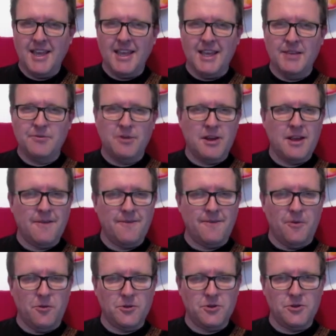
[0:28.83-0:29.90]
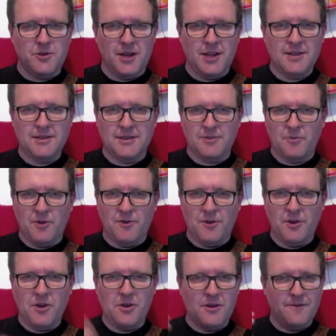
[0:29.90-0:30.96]
is you only have 4 strings and we've
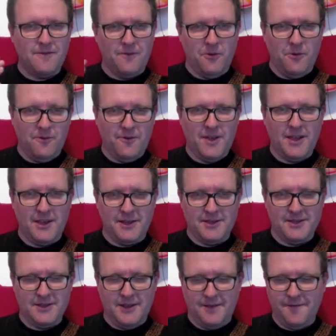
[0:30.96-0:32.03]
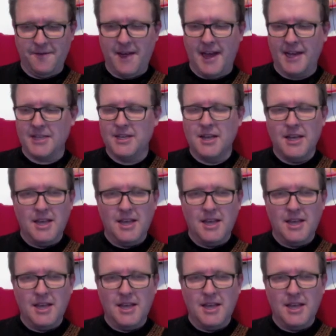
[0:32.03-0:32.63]
only got 4 fingers. In fact,